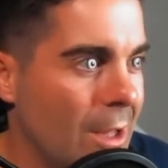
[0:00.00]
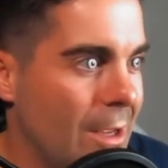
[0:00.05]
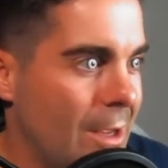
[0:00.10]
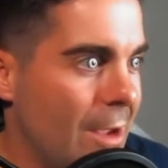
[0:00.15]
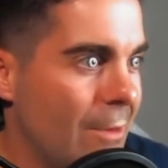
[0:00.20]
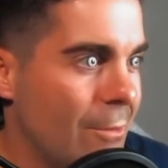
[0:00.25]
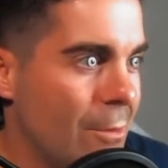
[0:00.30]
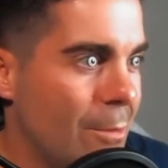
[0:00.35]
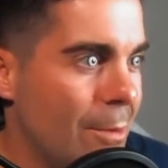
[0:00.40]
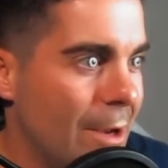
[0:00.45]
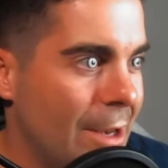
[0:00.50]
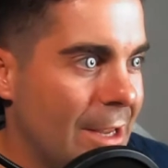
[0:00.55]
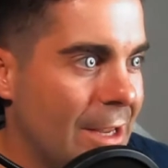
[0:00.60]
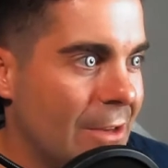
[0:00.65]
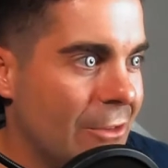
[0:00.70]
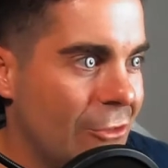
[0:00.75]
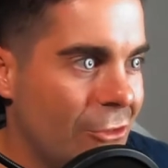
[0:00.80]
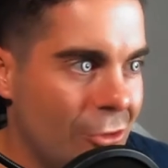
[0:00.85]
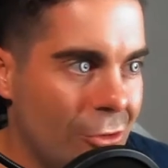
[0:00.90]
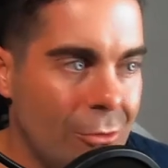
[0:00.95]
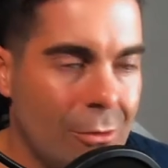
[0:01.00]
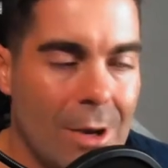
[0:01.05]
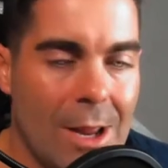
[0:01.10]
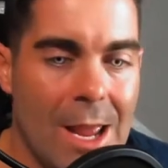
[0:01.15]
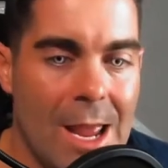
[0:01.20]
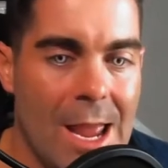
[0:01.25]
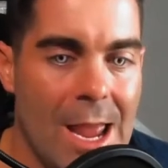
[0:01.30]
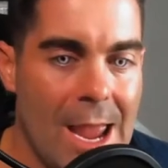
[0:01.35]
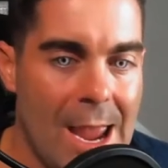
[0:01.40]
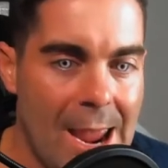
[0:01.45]
Everybody can shoot
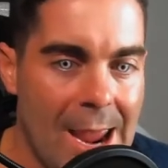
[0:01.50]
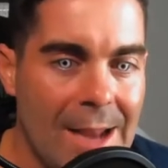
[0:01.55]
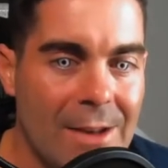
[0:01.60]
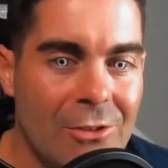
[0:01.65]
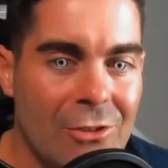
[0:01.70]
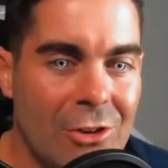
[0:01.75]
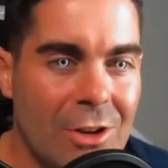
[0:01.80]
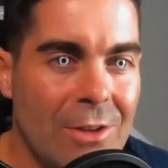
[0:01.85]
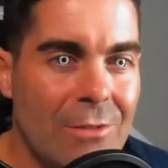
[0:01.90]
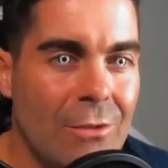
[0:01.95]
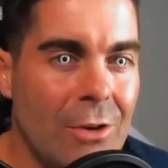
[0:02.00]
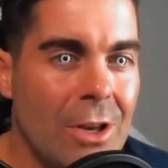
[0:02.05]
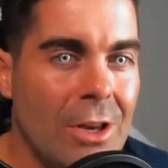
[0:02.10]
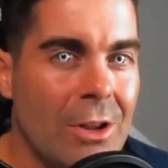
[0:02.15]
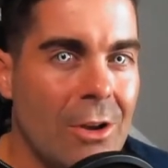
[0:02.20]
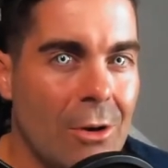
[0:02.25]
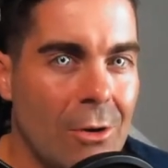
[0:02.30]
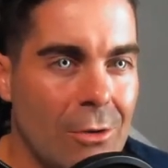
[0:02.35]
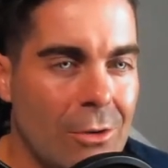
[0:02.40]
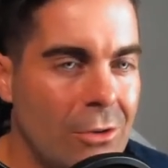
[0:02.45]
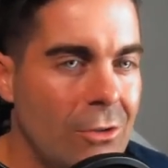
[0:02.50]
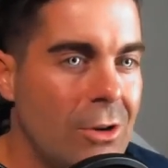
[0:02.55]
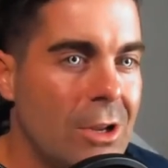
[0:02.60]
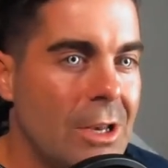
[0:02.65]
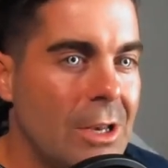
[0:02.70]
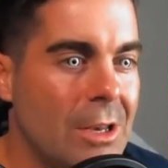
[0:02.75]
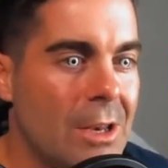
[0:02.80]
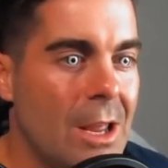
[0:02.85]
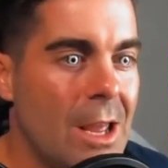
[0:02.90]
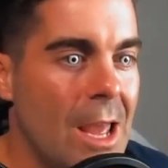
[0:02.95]
HD video and you
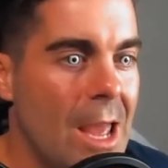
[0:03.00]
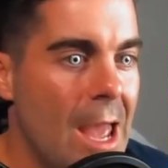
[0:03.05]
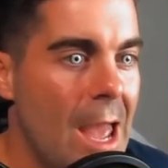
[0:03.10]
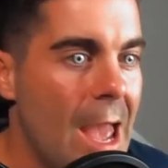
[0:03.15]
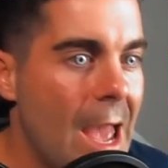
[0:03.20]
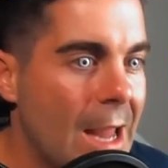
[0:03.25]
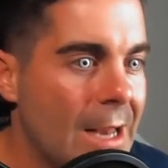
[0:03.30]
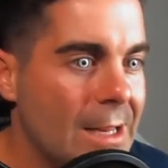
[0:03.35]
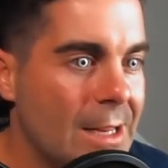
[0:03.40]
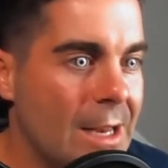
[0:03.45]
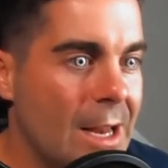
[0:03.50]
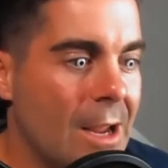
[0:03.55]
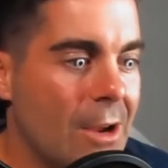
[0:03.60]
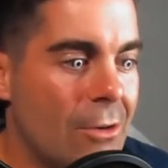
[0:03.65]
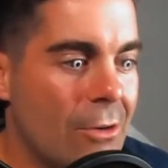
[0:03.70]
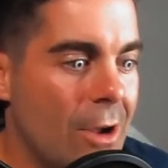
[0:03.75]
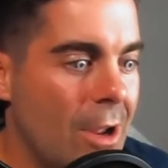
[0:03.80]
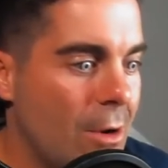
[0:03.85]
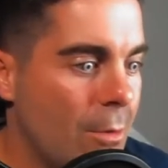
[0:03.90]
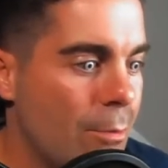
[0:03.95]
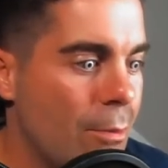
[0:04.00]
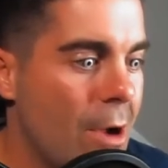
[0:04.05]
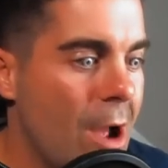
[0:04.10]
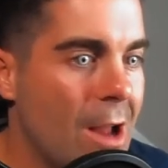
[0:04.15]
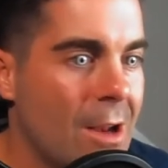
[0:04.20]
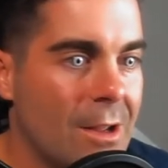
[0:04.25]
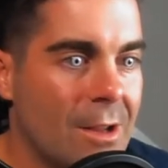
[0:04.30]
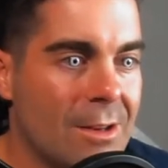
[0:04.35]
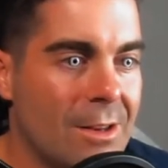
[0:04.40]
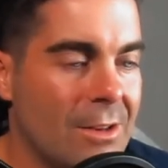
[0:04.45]
can edit and create a
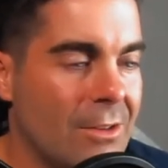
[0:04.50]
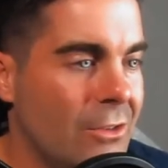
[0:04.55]
product.